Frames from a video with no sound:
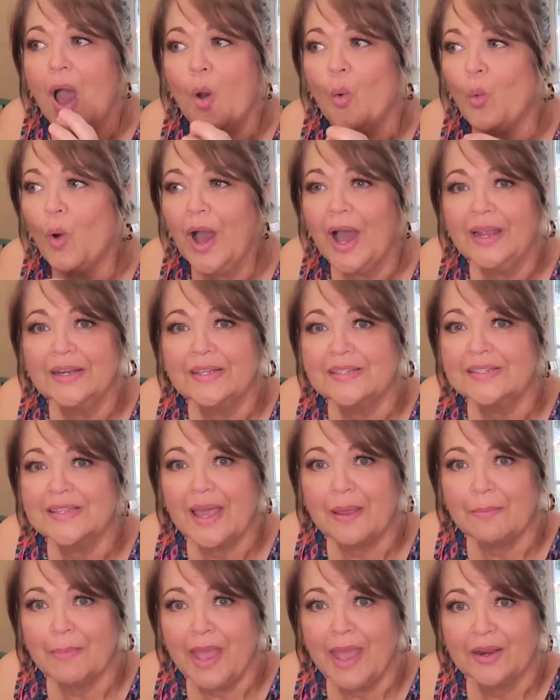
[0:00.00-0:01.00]
Why does
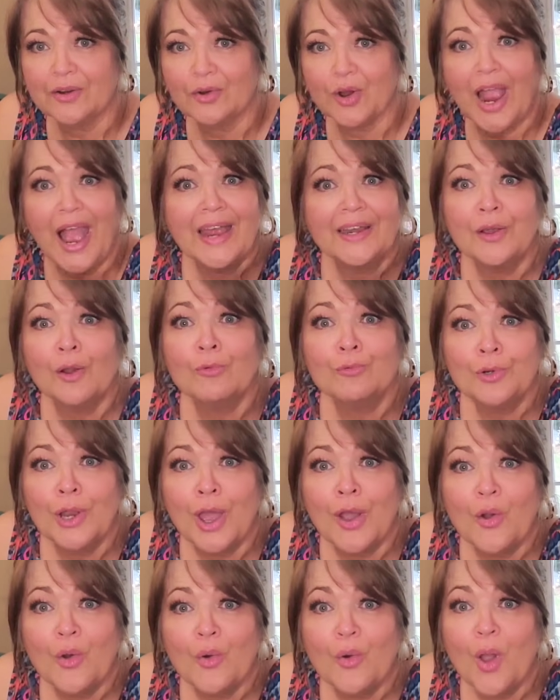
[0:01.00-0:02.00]
that matter? I don't
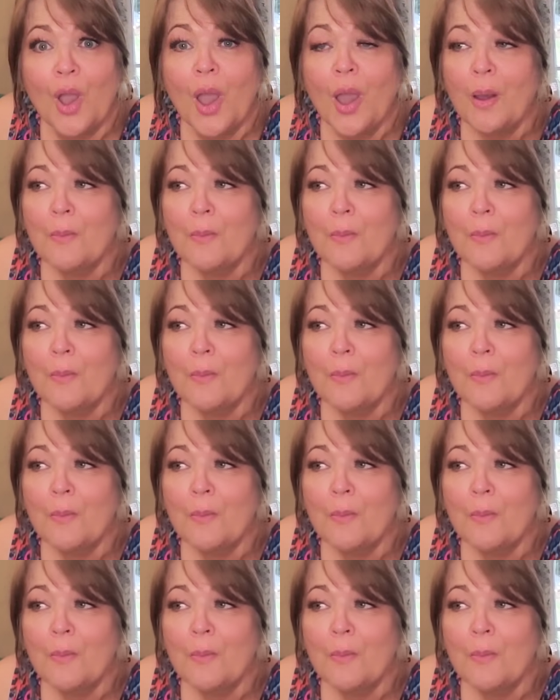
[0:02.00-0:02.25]
know,